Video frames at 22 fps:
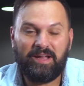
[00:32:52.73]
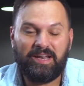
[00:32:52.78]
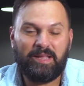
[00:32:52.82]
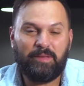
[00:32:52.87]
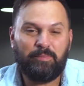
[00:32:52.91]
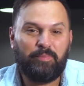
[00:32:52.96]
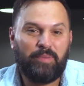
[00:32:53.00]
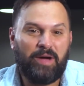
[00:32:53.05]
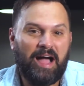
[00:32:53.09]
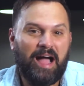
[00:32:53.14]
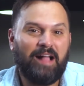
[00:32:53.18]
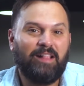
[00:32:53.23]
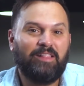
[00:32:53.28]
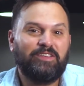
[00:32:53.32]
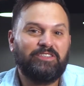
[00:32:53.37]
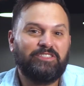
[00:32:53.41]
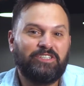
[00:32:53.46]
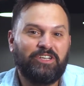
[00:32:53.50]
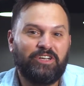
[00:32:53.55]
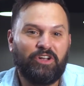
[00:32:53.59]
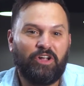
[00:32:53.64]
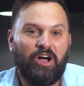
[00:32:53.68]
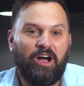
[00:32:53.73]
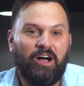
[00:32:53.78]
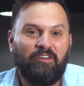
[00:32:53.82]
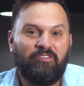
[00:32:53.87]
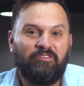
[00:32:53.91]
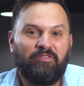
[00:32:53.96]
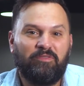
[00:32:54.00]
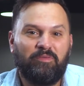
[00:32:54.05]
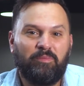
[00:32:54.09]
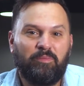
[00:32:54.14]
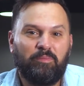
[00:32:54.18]
and he polished it
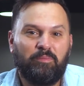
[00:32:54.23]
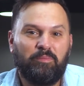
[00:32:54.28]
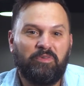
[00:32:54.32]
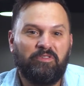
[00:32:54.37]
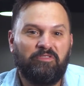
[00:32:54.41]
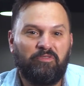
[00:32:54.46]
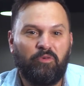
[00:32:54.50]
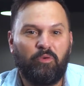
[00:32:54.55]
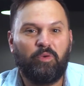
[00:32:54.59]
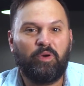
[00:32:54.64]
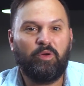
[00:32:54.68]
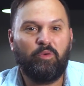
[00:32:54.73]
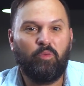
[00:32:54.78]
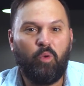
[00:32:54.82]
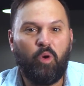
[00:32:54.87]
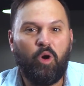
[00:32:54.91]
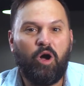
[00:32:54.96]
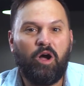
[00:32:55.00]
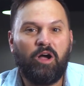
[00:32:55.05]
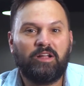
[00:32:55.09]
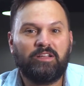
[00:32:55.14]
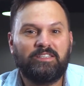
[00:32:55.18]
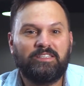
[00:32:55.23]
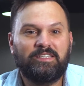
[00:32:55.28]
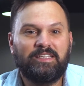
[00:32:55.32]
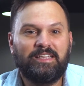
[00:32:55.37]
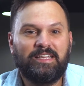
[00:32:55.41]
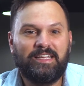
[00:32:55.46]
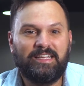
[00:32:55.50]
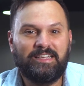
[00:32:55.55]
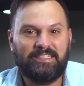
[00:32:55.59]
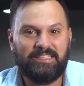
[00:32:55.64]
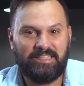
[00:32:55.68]
off before he walked
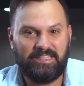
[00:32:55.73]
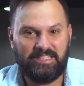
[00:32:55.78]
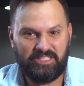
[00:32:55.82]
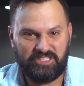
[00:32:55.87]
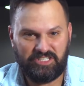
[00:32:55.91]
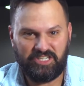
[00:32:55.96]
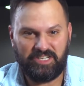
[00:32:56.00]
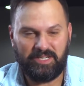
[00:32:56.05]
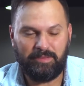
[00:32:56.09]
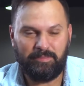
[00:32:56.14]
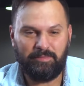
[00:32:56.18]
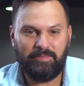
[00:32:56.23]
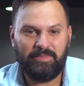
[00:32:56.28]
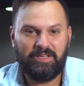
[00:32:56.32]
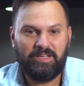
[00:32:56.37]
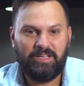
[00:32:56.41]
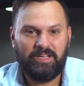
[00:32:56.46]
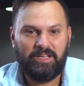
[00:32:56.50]
into the gym